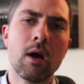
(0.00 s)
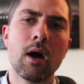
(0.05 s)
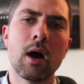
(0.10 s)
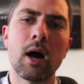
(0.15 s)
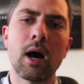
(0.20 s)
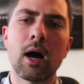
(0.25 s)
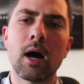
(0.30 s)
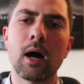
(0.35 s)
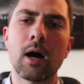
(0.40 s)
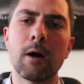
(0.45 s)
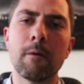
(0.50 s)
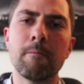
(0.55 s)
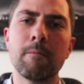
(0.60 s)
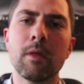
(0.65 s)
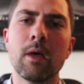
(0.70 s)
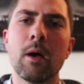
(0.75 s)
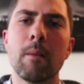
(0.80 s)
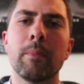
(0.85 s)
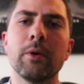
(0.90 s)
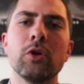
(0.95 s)

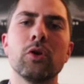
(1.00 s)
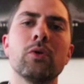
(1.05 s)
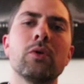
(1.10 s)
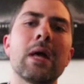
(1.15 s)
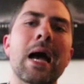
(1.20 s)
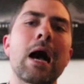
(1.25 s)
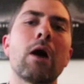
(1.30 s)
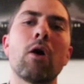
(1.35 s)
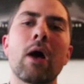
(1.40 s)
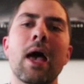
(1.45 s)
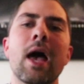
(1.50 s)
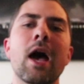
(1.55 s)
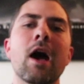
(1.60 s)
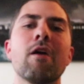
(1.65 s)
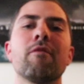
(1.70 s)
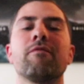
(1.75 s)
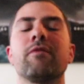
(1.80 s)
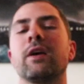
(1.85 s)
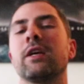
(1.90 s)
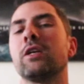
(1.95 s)
But you now
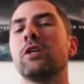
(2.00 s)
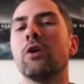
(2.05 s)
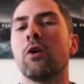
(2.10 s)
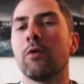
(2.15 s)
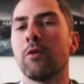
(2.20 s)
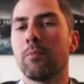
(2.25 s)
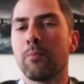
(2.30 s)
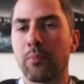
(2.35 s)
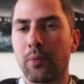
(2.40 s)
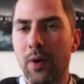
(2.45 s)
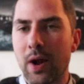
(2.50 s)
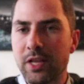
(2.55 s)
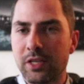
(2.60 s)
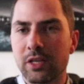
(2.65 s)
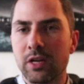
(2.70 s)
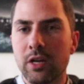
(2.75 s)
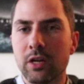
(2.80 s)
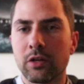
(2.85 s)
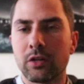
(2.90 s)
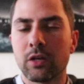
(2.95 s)
have, like, you know,
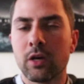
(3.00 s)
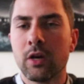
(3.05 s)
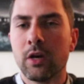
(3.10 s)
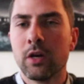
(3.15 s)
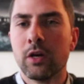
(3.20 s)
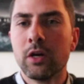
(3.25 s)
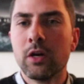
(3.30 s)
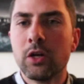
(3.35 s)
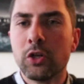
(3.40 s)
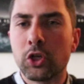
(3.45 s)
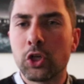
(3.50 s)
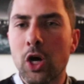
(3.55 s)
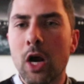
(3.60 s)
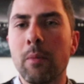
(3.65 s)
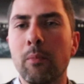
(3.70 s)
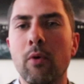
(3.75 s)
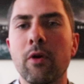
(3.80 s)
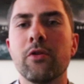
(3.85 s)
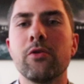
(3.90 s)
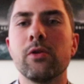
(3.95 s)
President
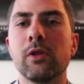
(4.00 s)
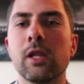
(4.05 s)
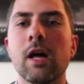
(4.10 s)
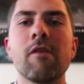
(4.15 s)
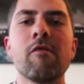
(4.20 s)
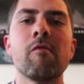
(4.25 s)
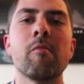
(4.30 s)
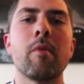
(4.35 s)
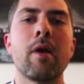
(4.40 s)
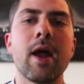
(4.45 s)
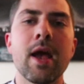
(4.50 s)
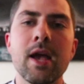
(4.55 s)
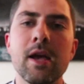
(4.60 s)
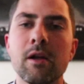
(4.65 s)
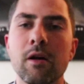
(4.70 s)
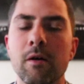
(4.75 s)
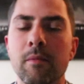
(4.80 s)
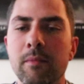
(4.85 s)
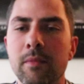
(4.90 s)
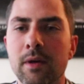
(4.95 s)
Trump, whether you love him or
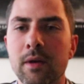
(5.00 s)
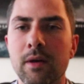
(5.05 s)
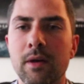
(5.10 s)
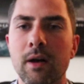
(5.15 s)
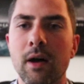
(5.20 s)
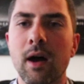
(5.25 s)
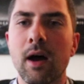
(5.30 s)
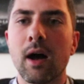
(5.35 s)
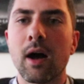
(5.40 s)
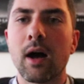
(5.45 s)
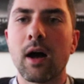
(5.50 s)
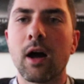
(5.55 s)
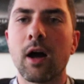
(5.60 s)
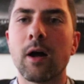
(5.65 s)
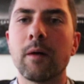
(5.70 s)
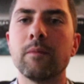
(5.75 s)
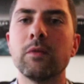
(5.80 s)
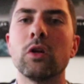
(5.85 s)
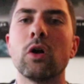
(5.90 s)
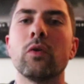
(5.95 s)
hate him,
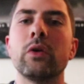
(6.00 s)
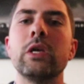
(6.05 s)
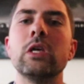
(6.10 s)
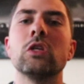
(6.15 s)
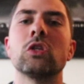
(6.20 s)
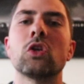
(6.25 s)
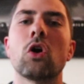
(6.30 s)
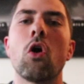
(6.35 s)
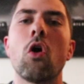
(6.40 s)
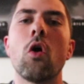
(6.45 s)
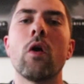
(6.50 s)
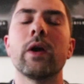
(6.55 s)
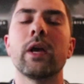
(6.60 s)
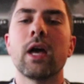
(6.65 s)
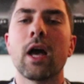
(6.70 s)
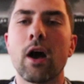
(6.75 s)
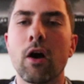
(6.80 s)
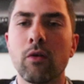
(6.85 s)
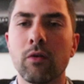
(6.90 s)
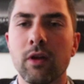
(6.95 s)
you know, he's
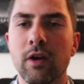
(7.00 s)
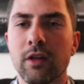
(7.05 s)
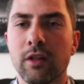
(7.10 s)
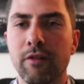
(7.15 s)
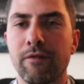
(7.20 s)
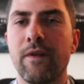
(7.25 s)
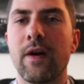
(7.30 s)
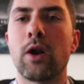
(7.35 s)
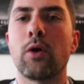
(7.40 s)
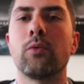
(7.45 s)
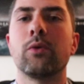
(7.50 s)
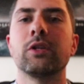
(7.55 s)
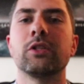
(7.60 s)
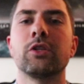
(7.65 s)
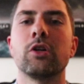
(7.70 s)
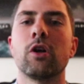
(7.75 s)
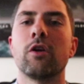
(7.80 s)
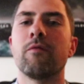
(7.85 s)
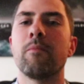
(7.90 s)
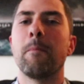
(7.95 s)
calling out the Federal
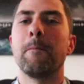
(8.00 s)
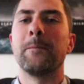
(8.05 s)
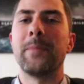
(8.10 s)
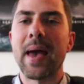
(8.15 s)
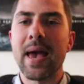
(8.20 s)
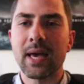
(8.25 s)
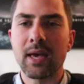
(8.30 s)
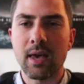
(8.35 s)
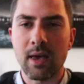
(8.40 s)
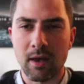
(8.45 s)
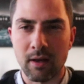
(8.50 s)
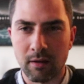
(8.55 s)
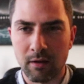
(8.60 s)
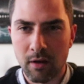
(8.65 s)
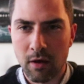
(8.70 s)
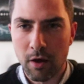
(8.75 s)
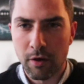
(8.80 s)
Reserve, begging